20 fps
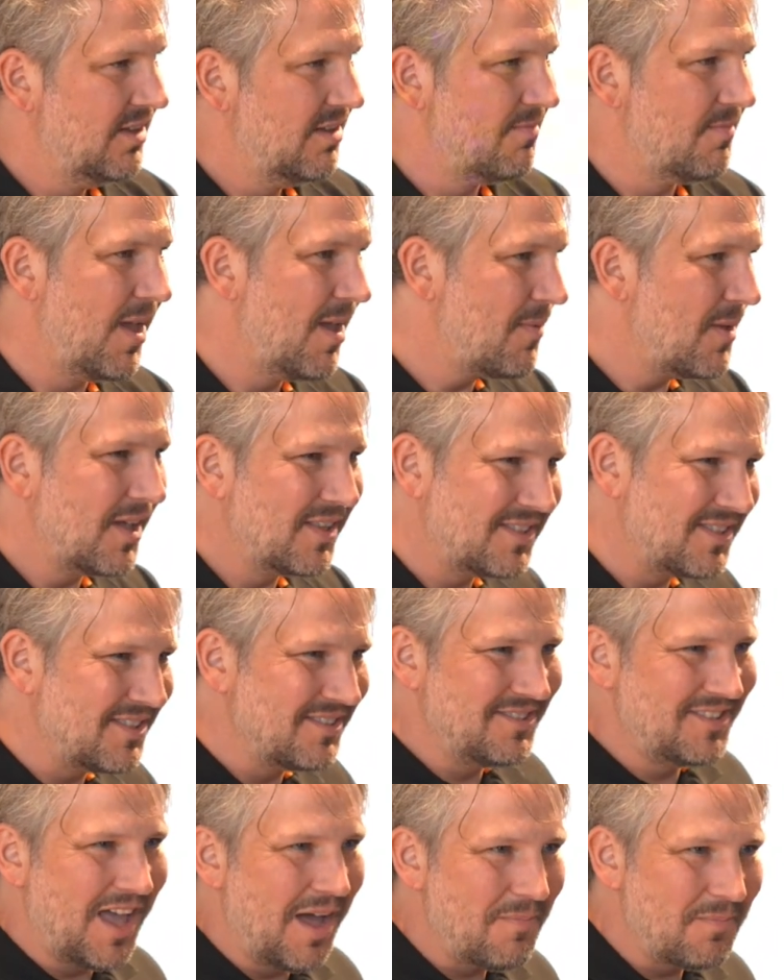Maybe it's
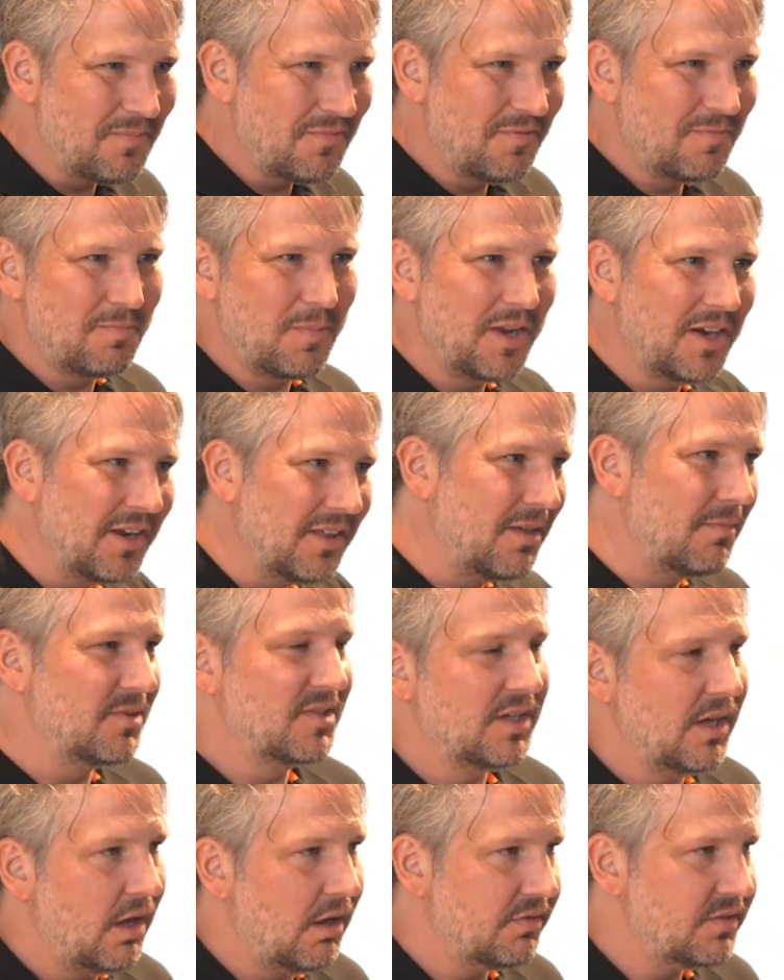them beating
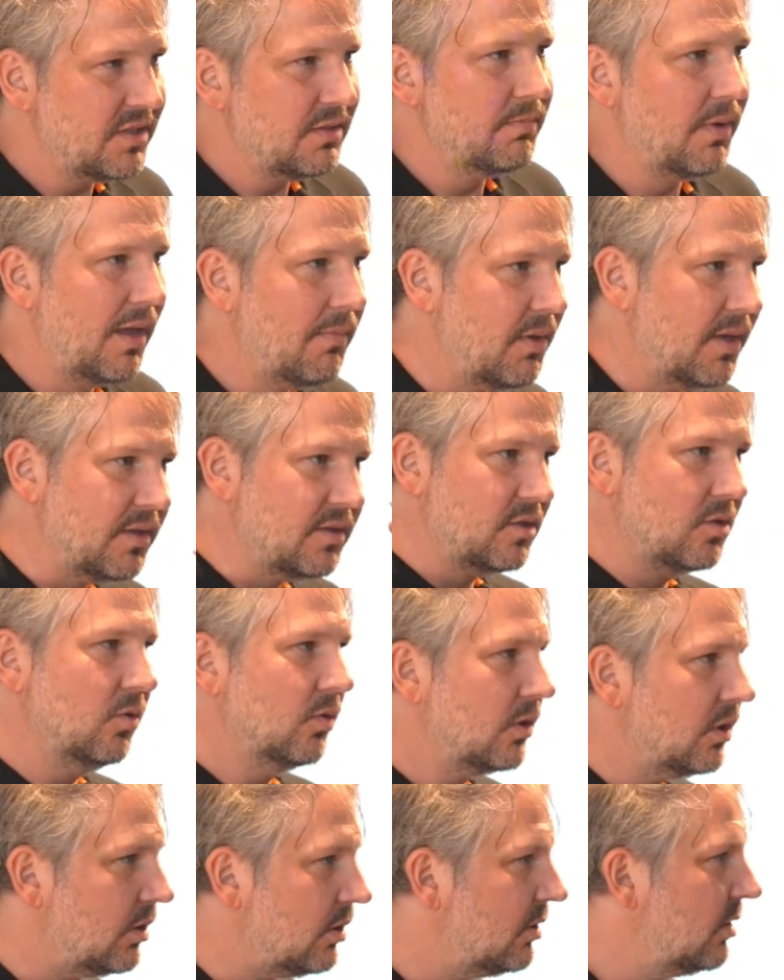themselves. Maybe it's
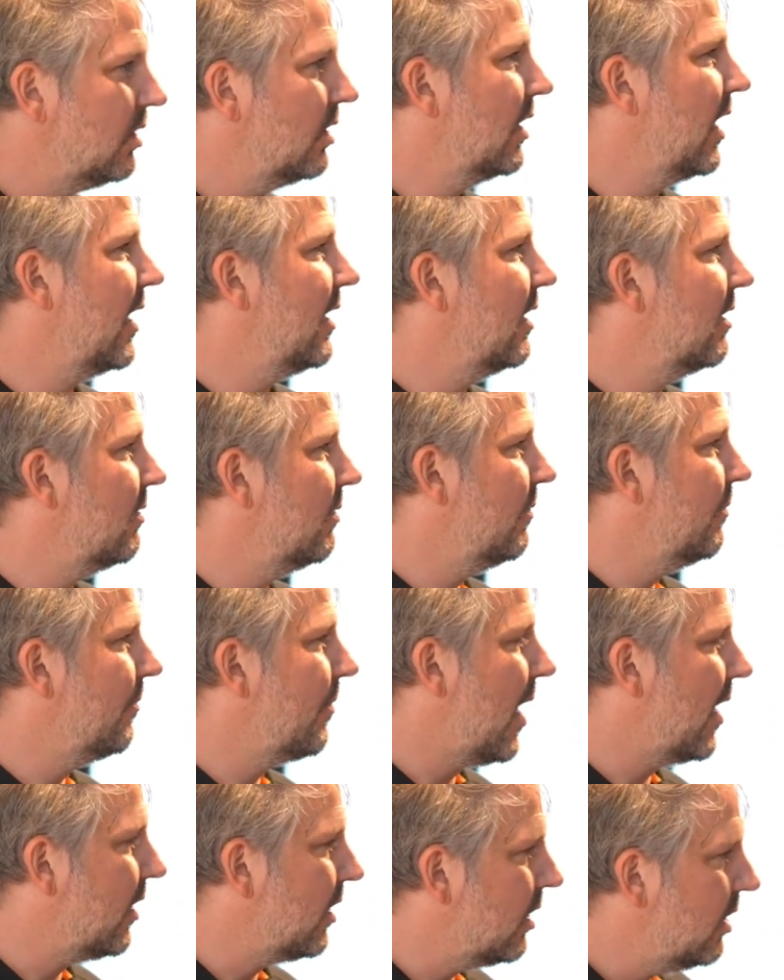Google getting
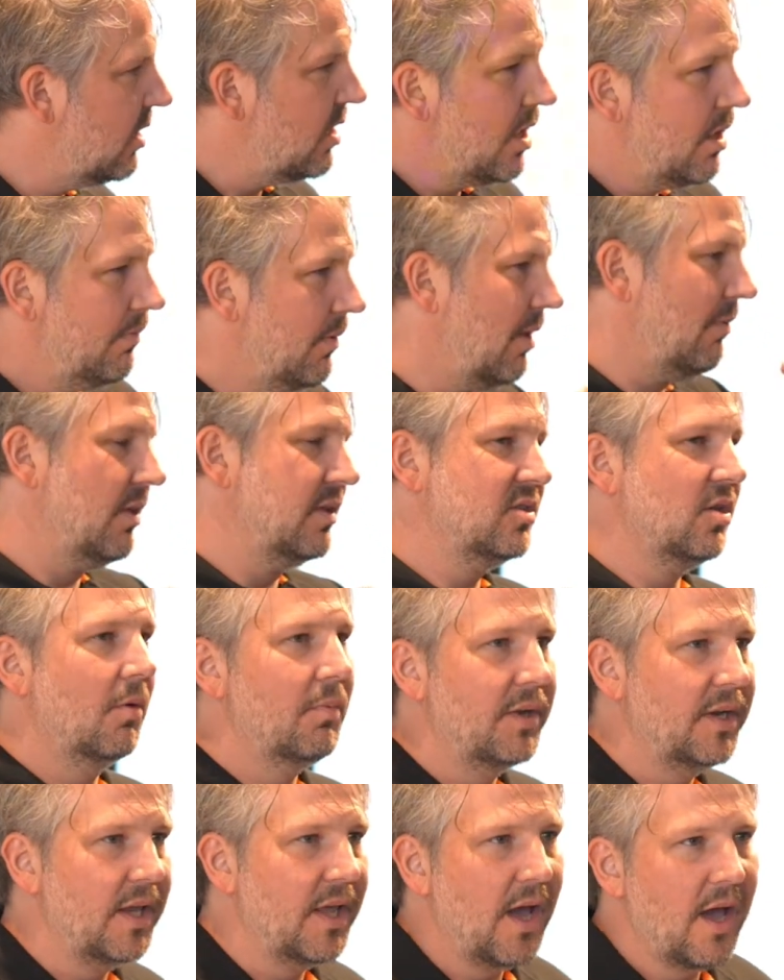better. Maybe it's
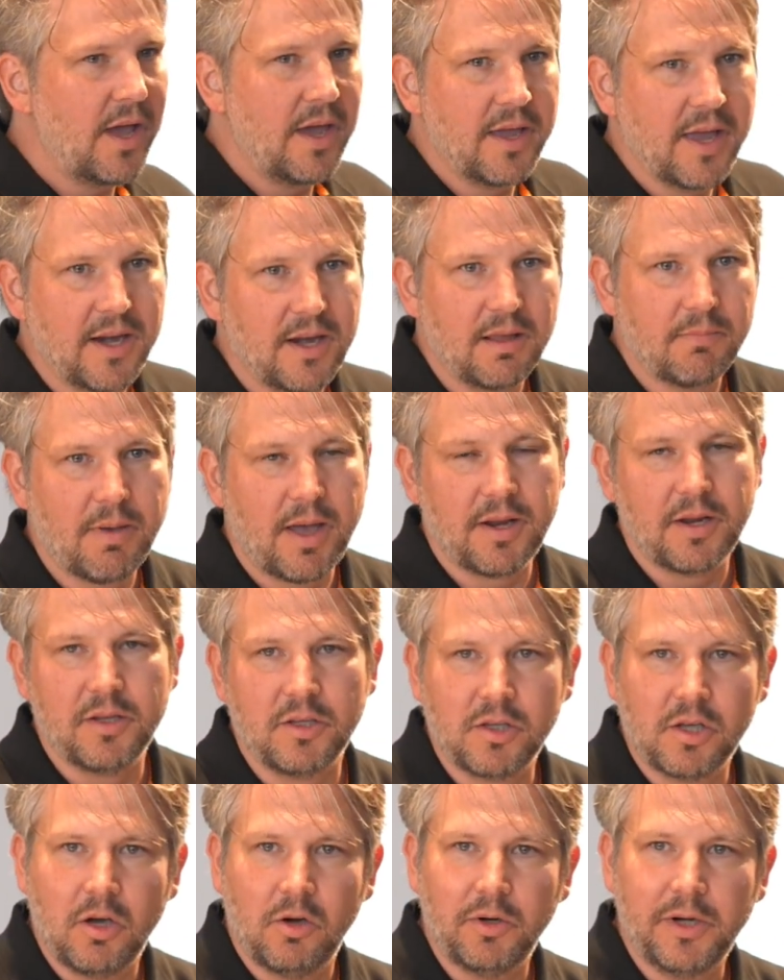OpenAI getting back
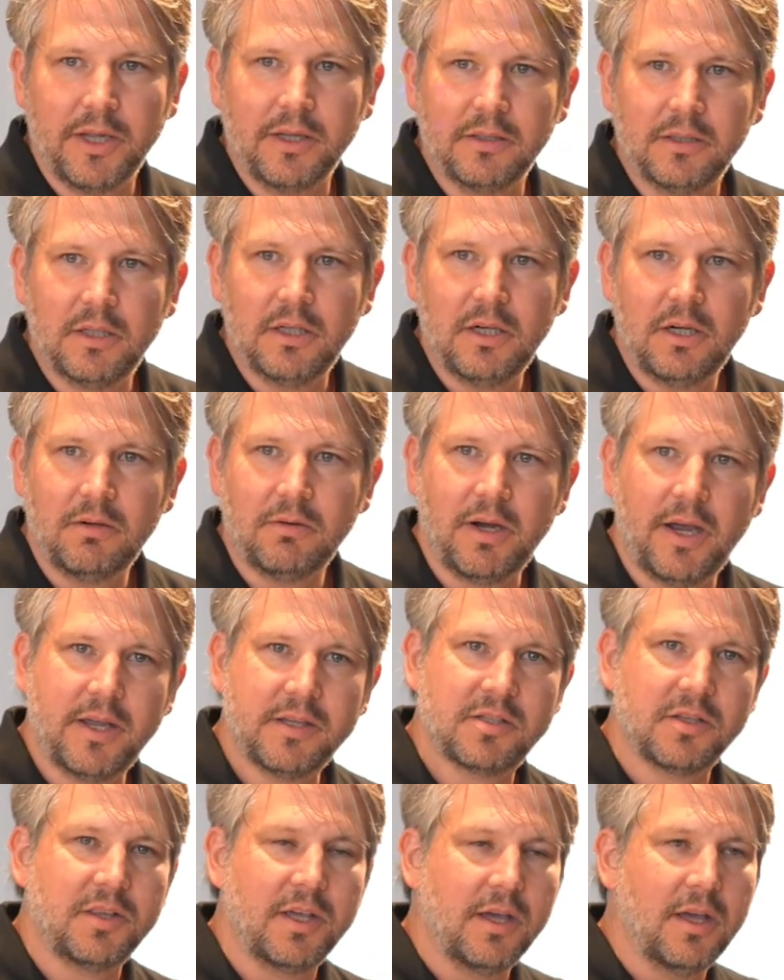into coding.
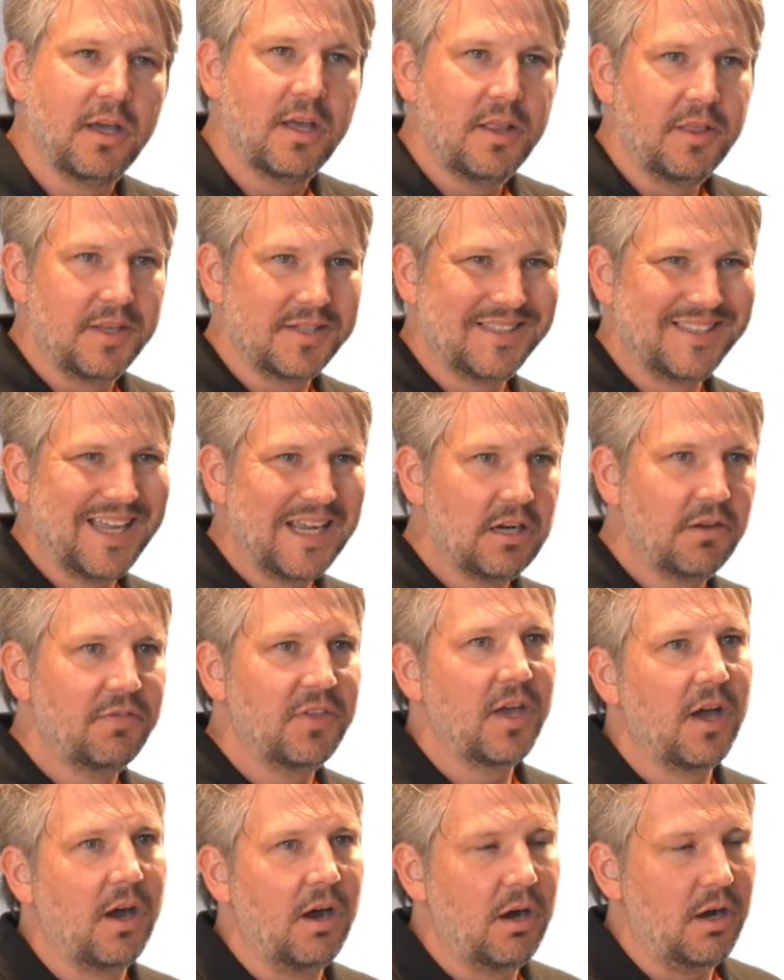Right? So the state of
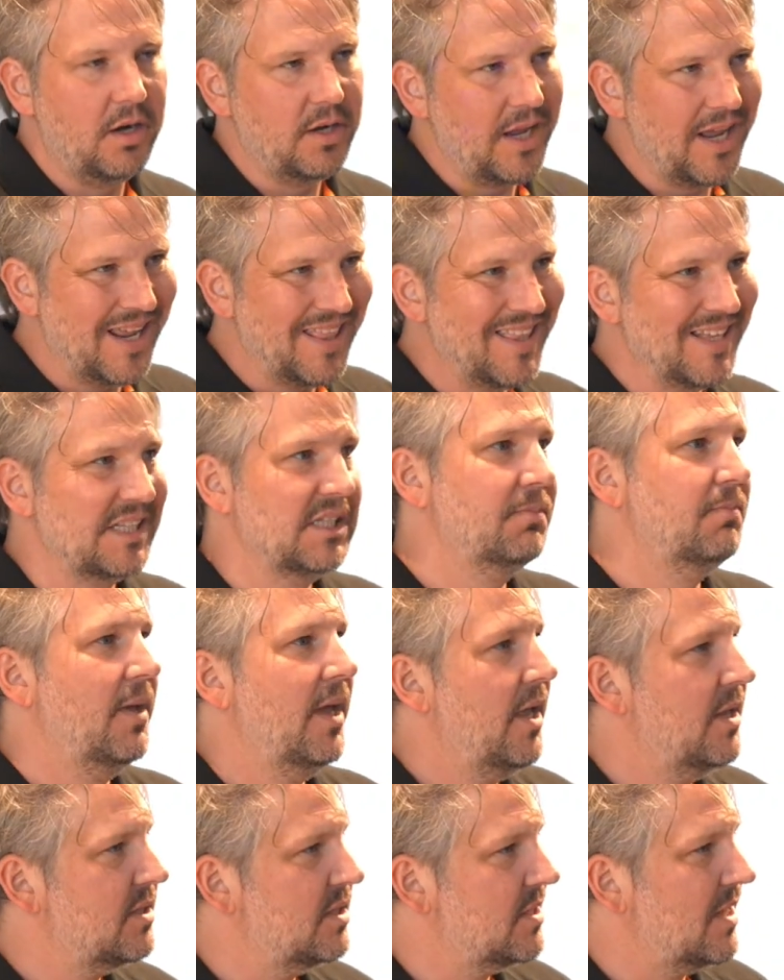the art in this
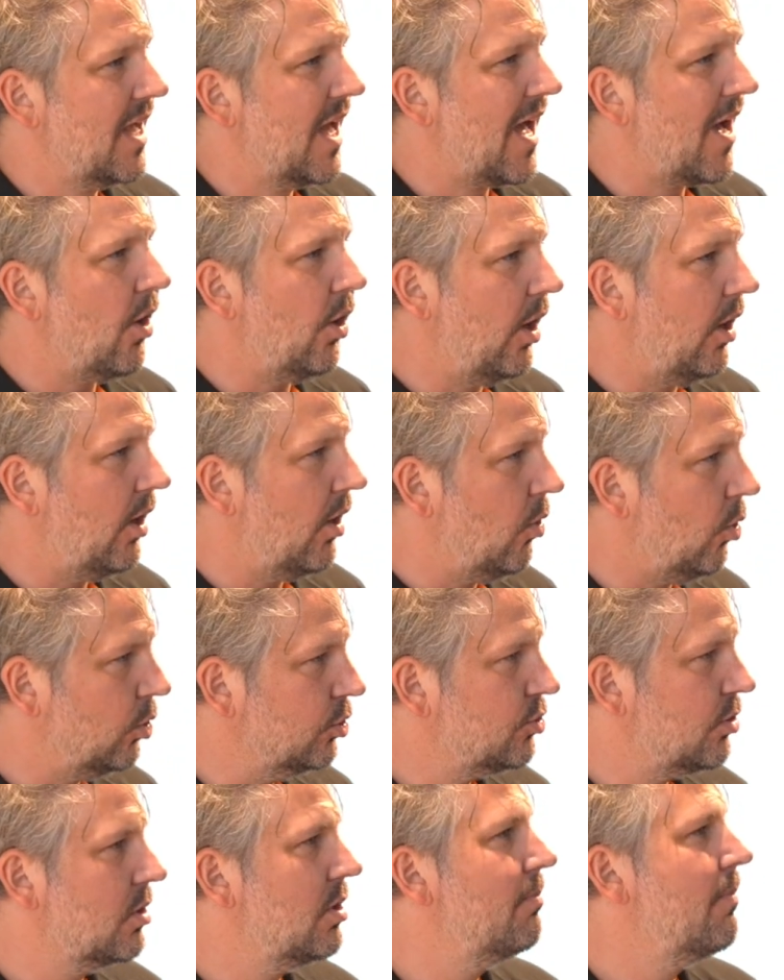space is
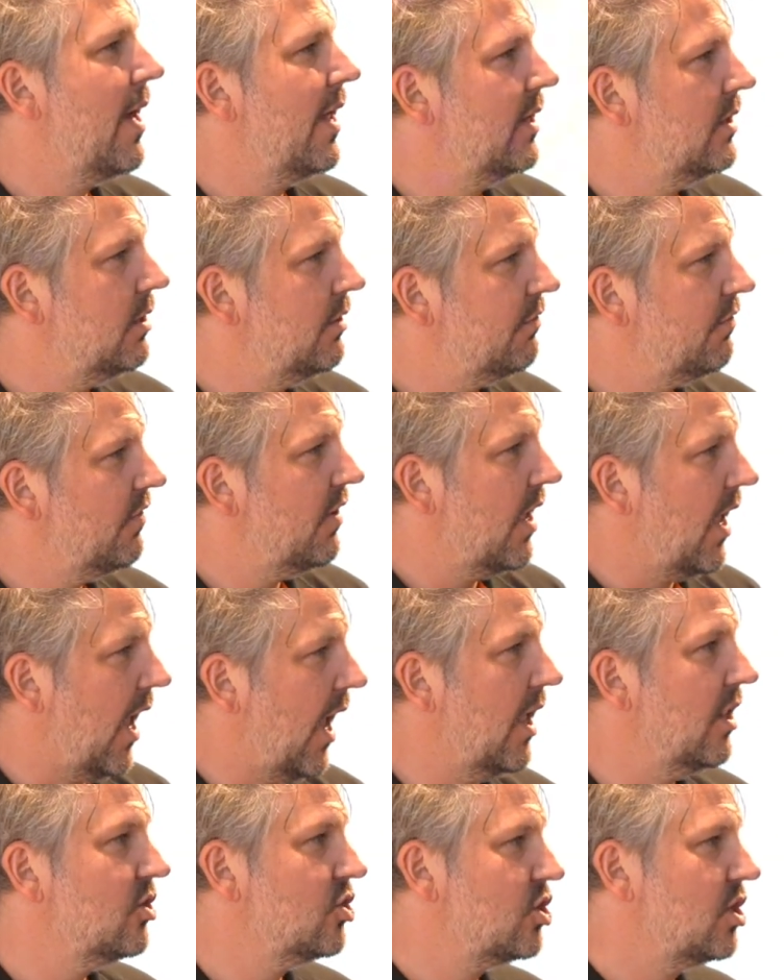ultra competitive
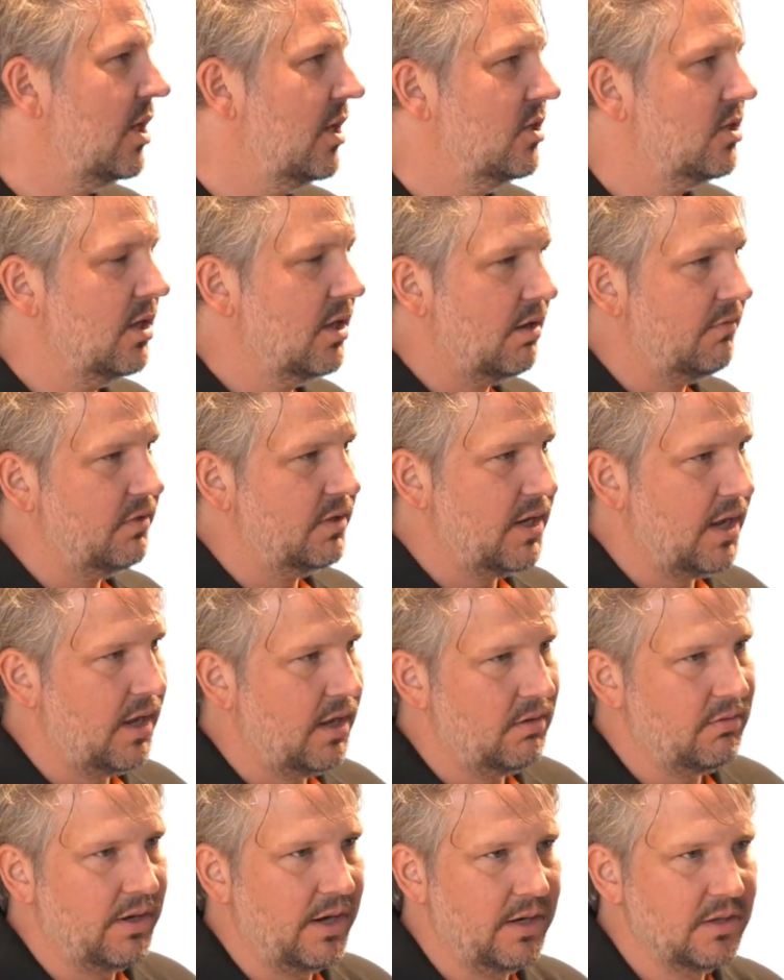and changing every
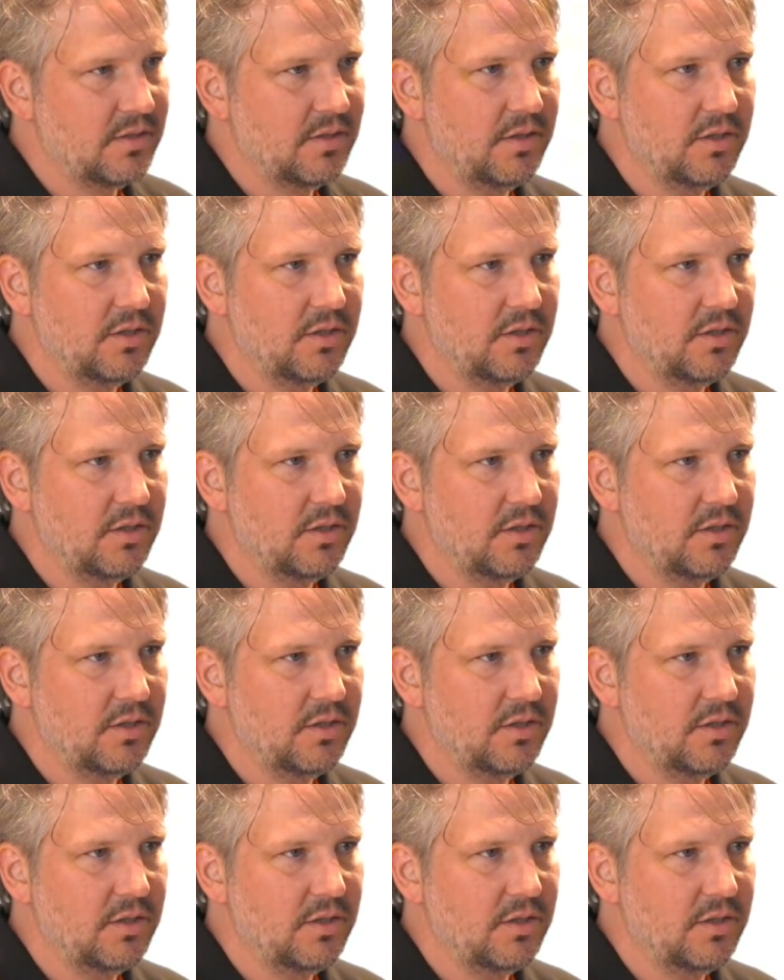day. Right?